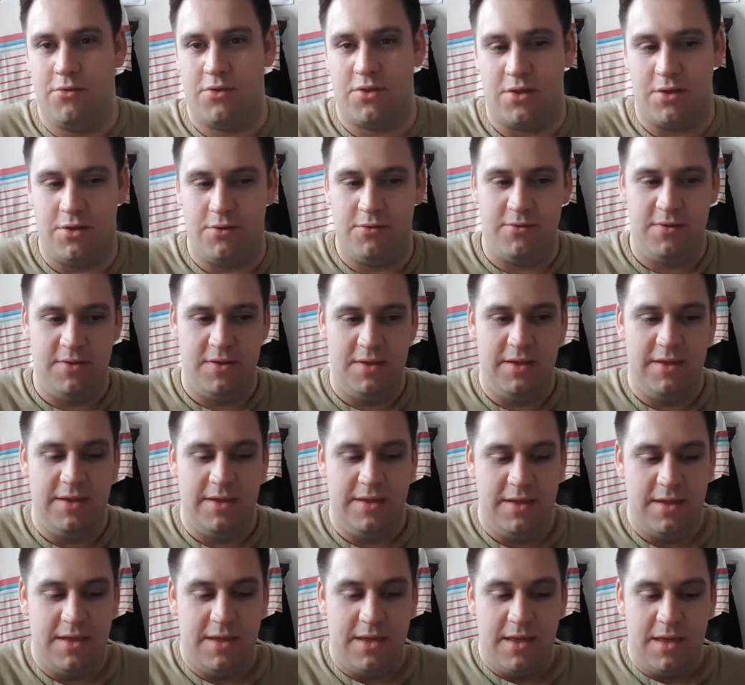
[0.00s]
so
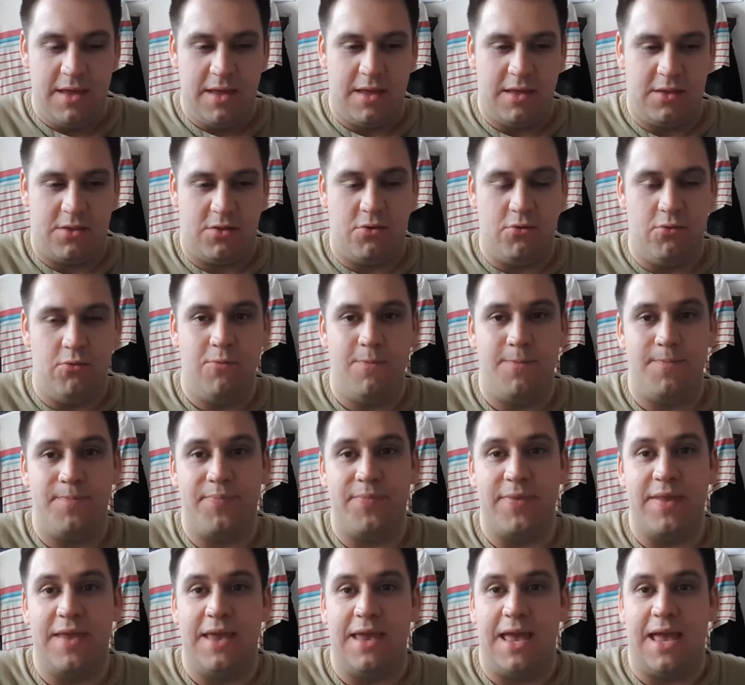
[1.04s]
that's cool.
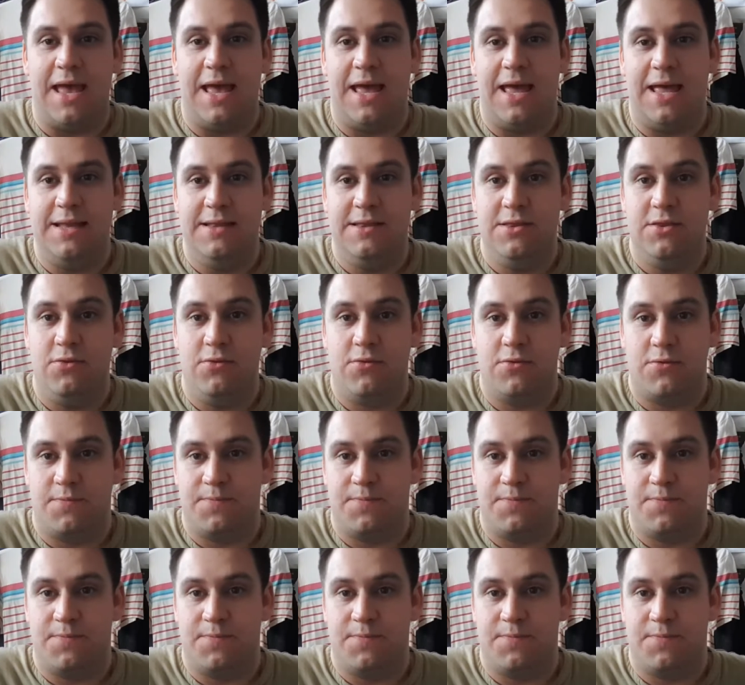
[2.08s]
And